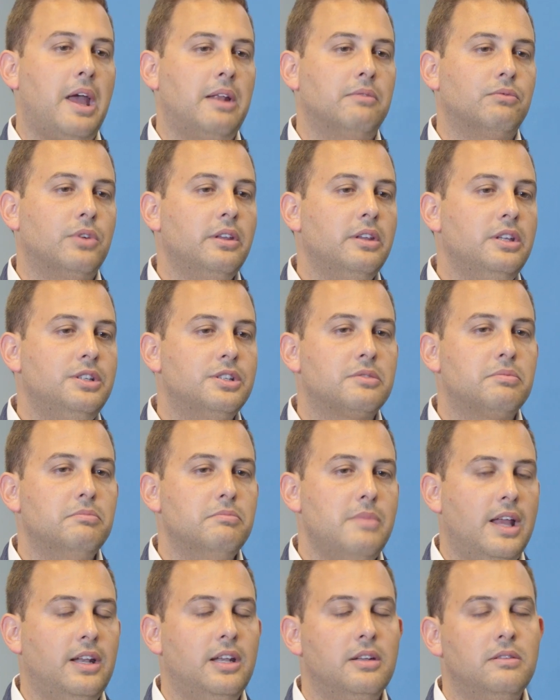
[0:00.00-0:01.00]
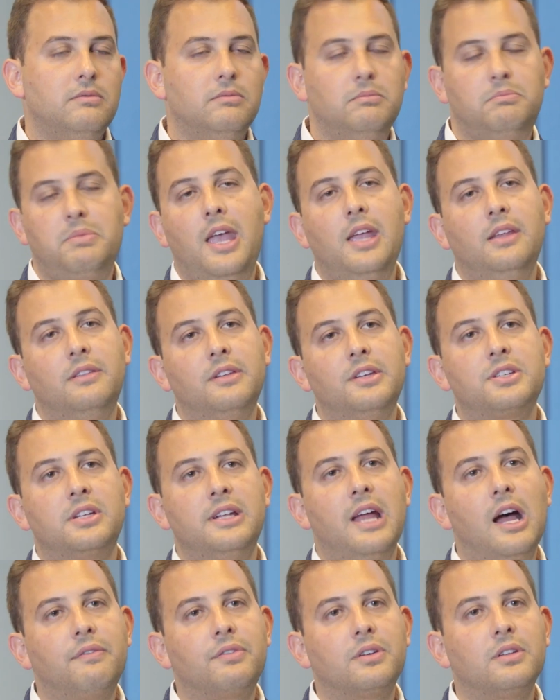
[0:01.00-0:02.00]
and really just made it painless and
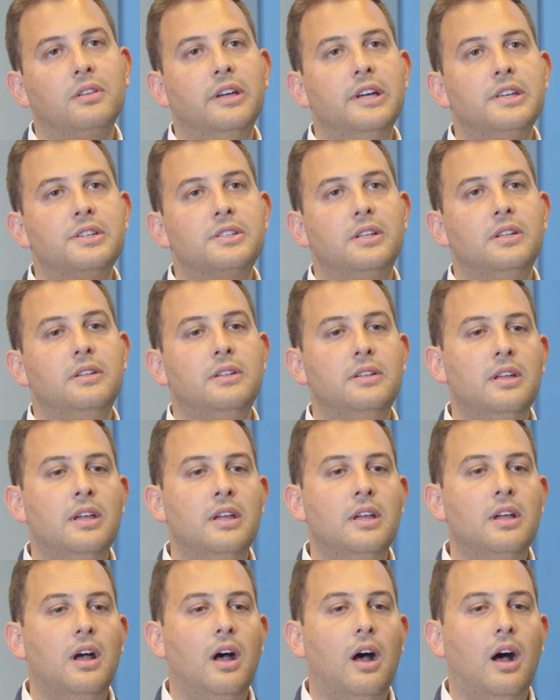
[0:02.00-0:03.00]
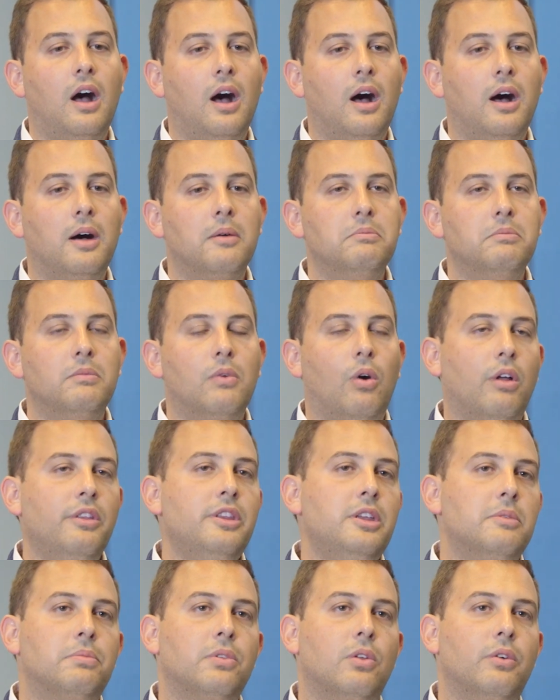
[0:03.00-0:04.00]
effortless, and all the
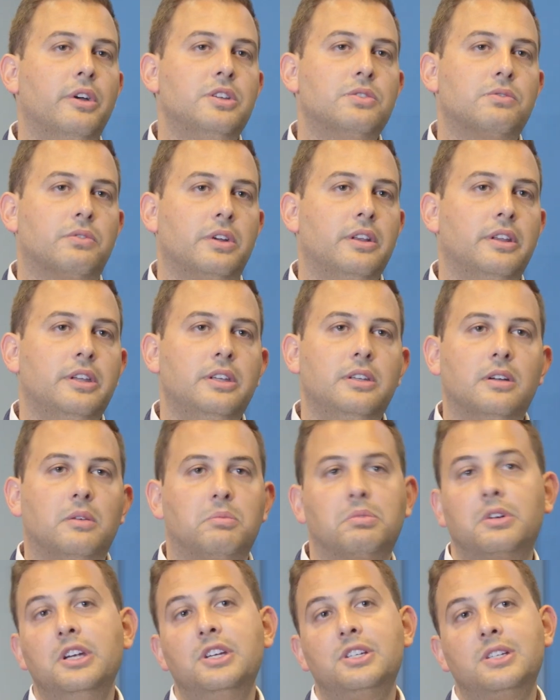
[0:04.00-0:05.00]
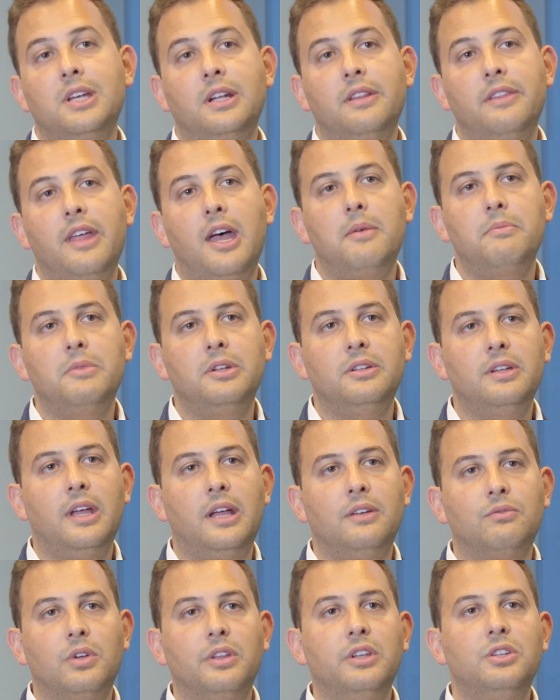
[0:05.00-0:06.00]
employees really appreciated them
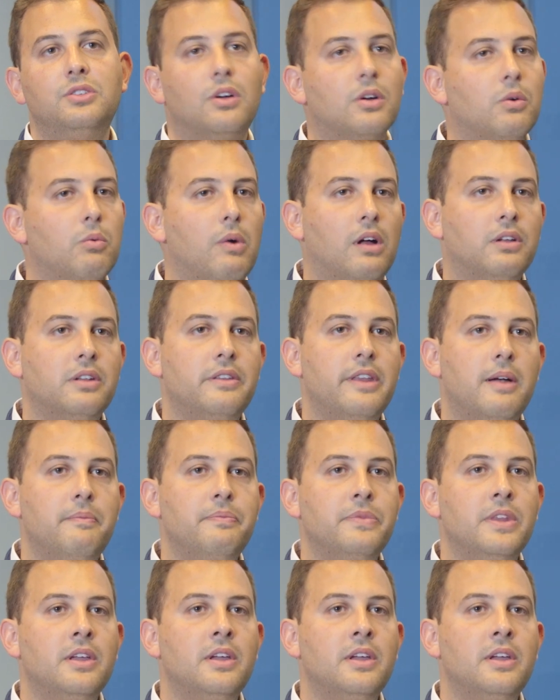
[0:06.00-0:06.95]
and really took well to them.